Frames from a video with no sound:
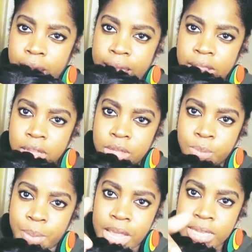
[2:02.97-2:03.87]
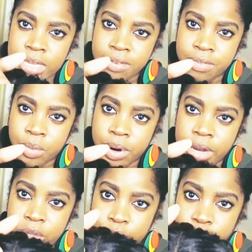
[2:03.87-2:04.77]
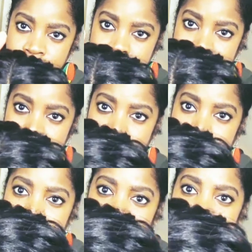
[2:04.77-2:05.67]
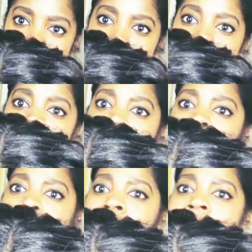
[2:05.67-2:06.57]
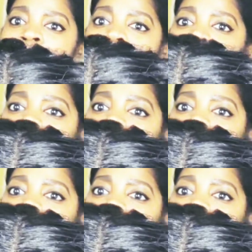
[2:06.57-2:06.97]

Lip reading: and the spacing for it is really good. Very natural